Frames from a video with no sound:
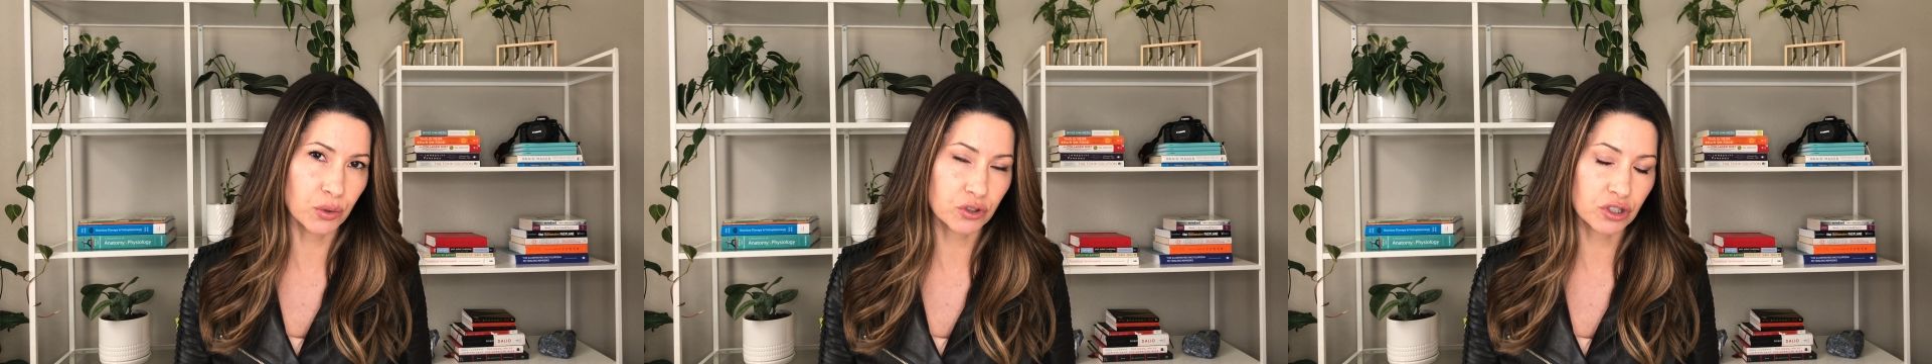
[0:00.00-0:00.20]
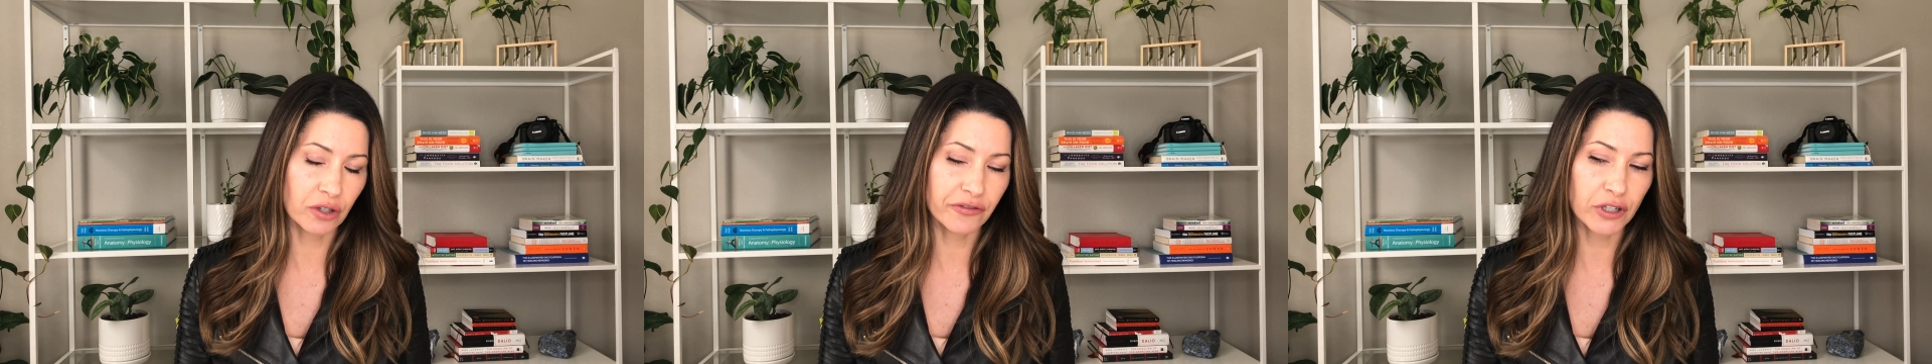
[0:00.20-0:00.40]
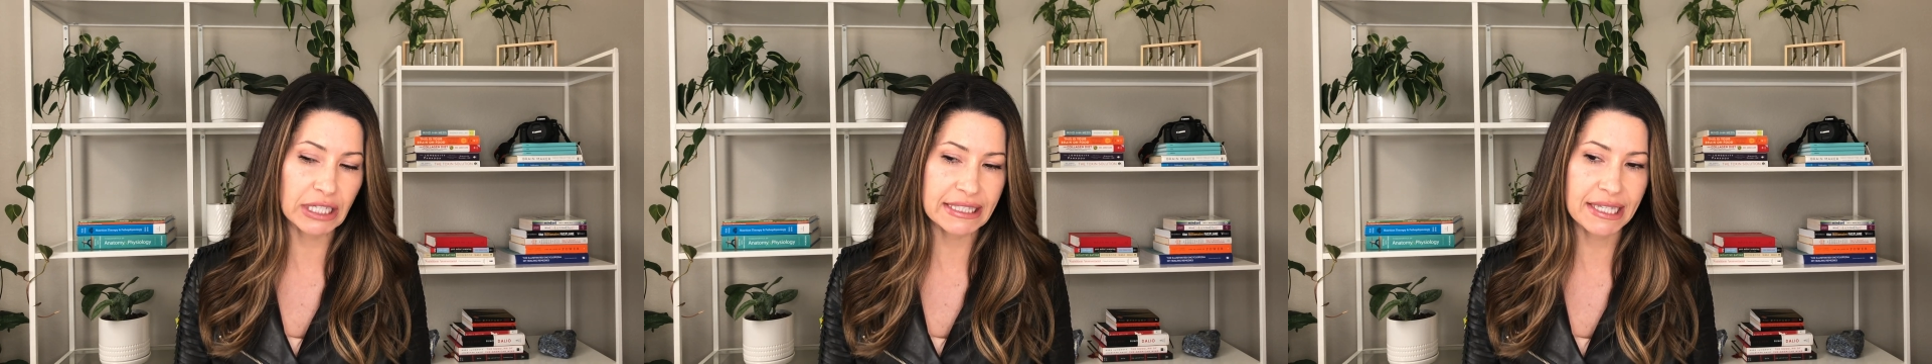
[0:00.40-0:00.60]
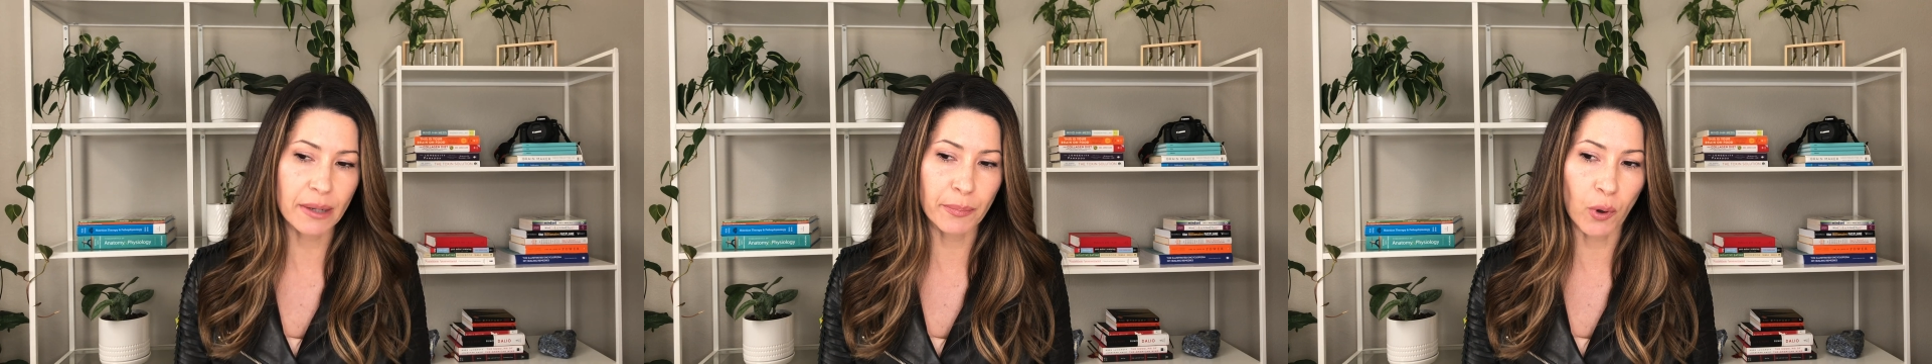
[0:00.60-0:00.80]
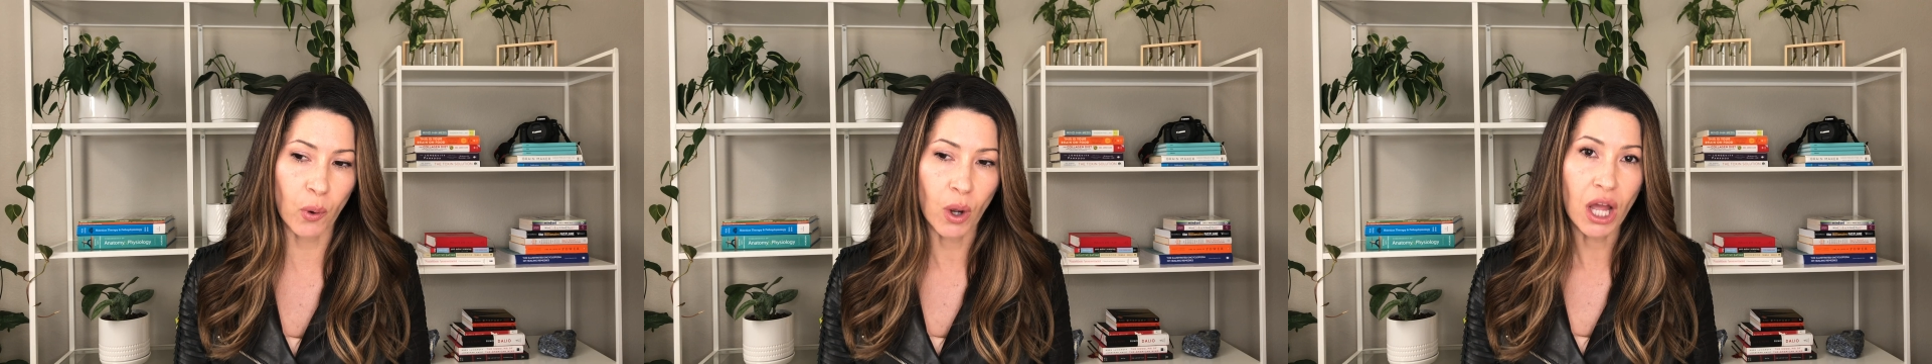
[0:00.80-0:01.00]
So for
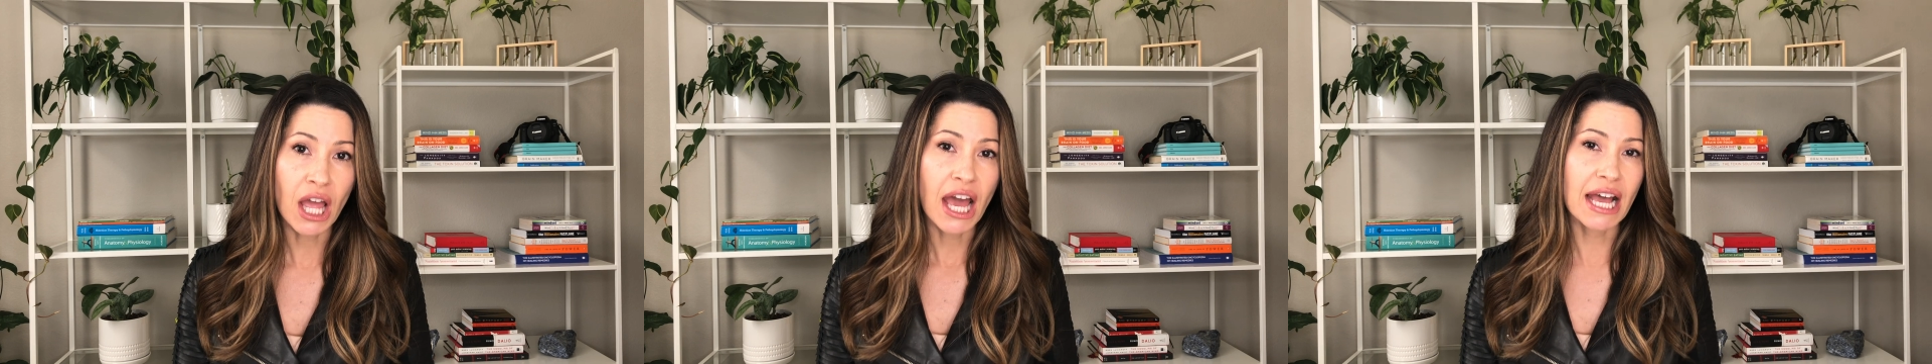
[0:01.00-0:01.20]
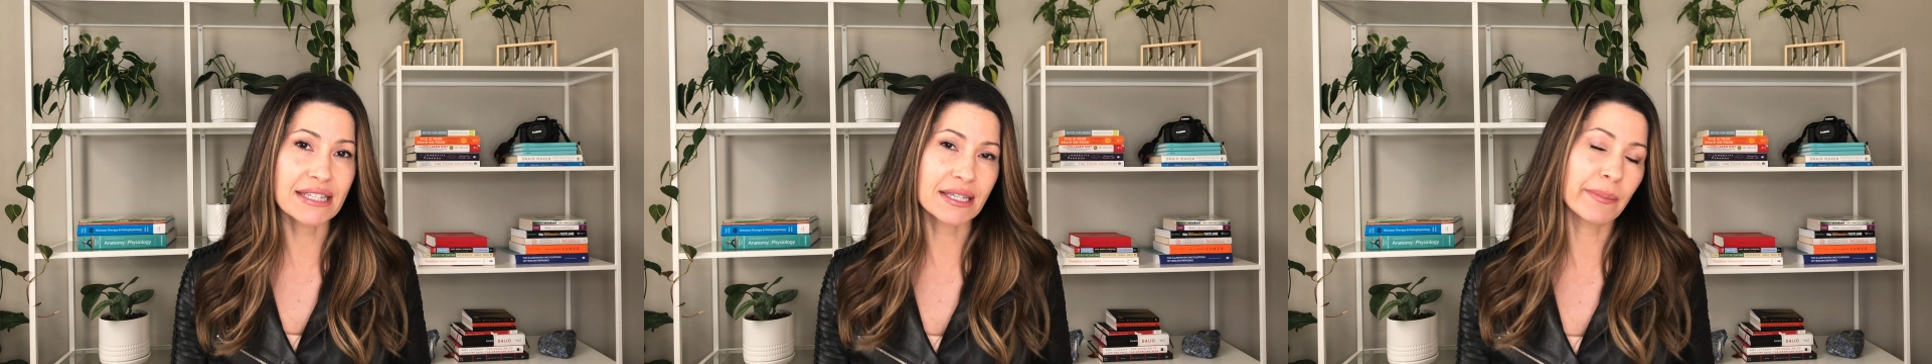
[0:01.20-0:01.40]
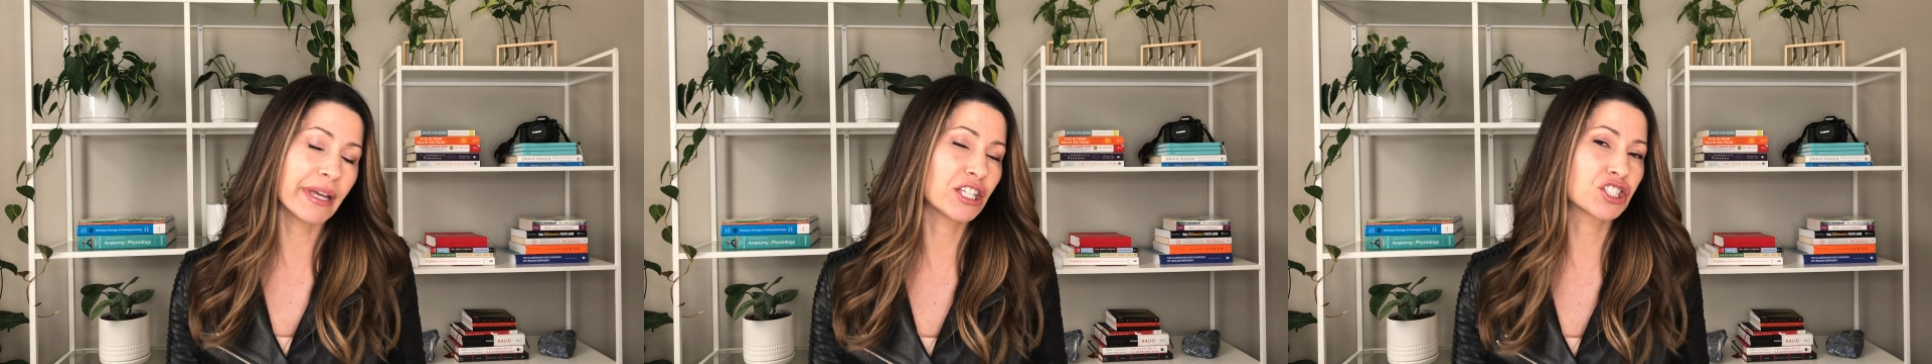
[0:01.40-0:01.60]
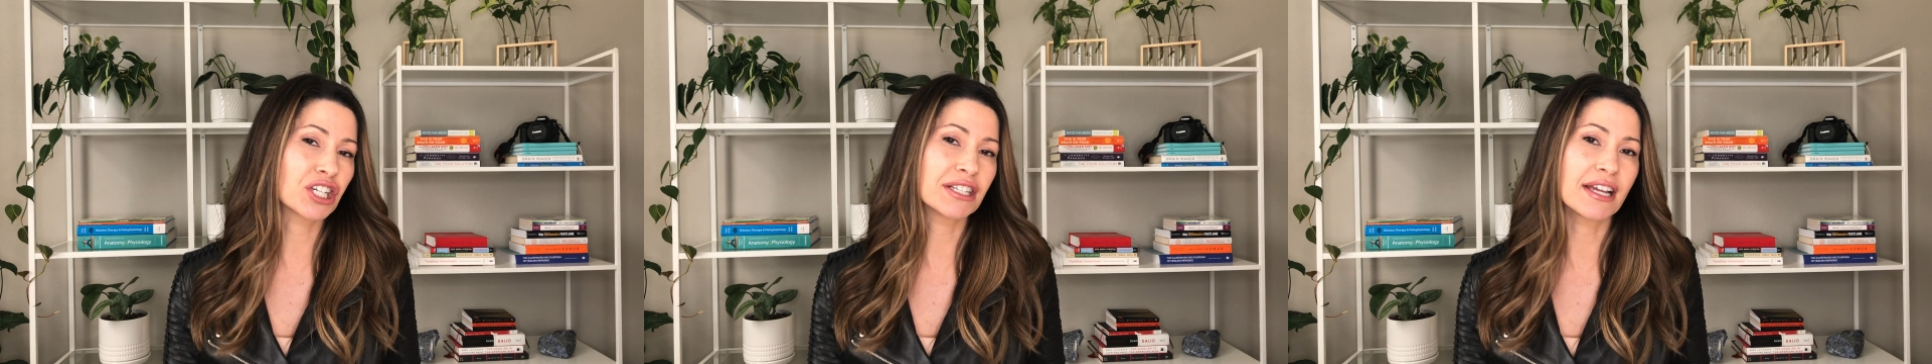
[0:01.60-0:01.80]
example, as I mentioned,